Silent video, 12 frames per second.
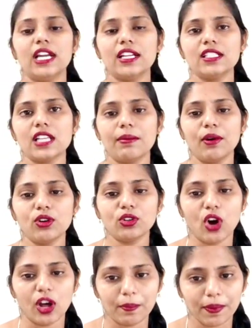that is
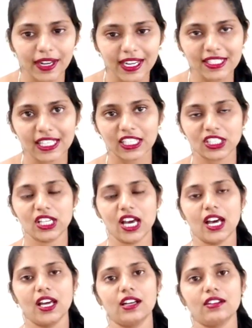about corporate
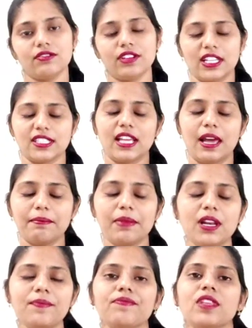sector for
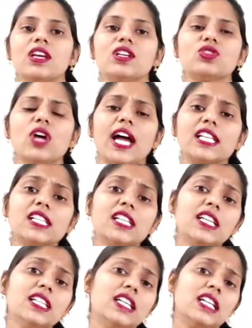example. So
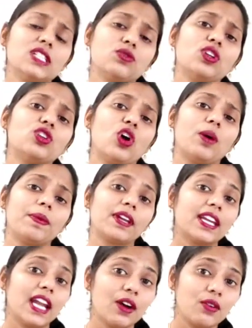actually there is one
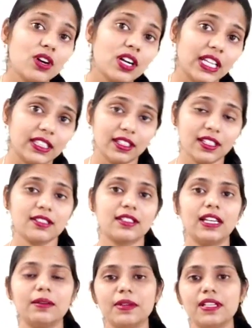topic in our ethics
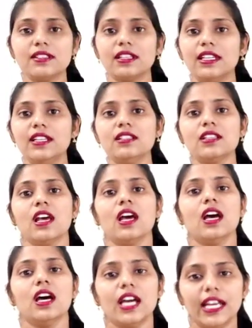syllabus is
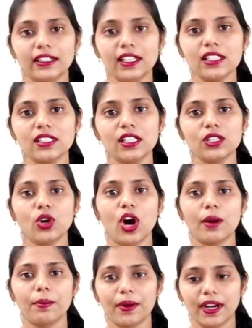ethics in
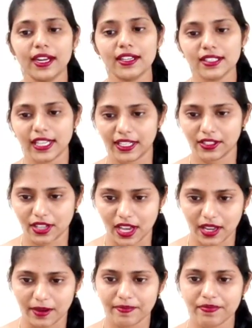corporate
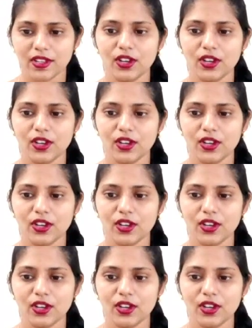sector